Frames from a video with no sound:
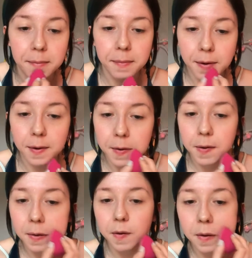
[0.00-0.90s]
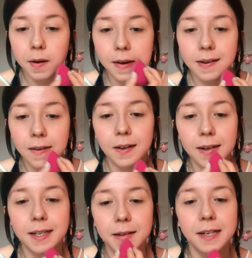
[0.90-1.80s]
But it's not
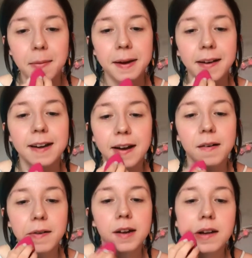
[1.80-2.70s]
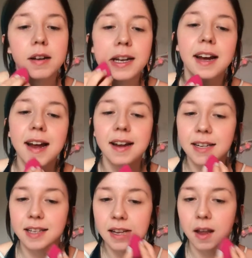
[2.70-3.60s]
looking too shabby right now.
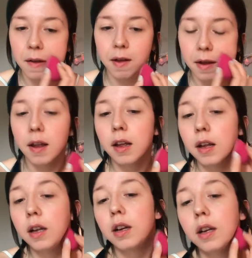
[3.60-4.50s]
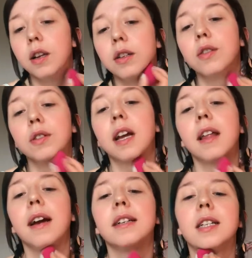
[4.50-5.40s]
Yes. Just get
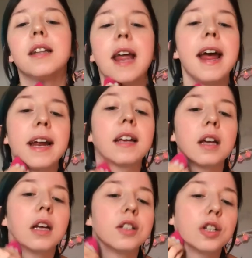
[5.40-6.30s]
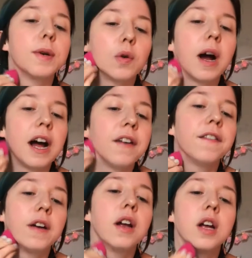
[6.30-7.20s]
that into the neck so we don't
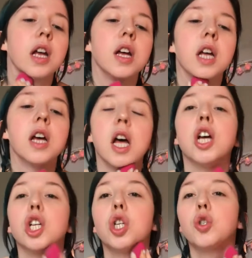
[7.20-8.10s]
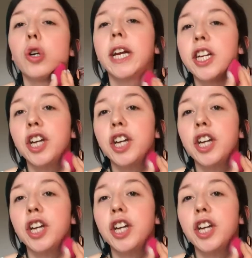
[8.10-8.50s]
have streaky